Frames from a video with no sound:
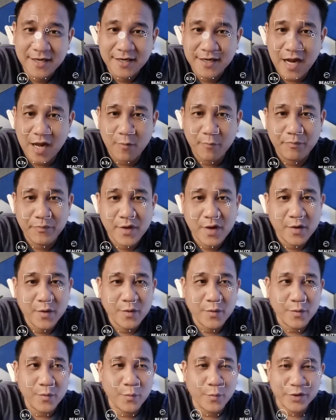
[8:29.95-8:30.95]
Now,
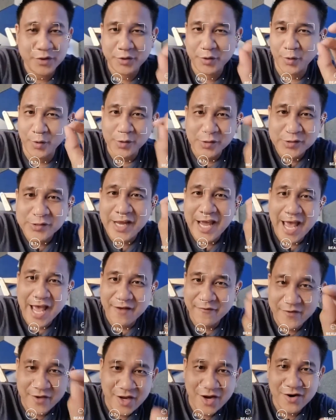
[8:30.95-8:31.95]
what you also
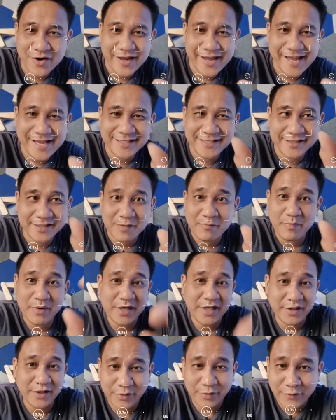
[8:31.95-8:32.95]
have here is its
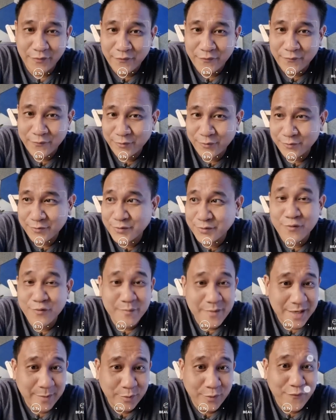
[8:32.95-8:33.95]
ability to
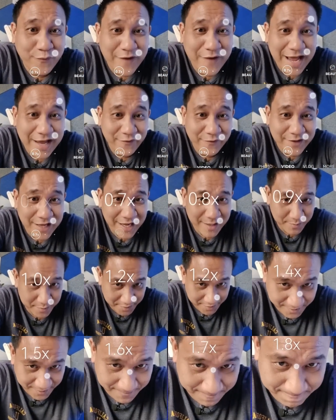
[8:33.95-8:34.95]
zoom in up to 5
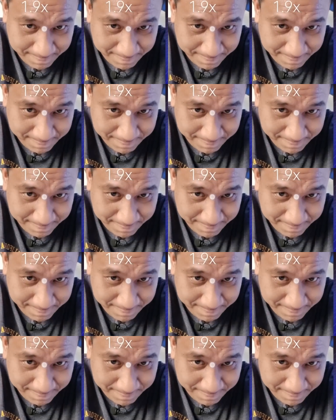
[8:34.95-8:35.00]
times.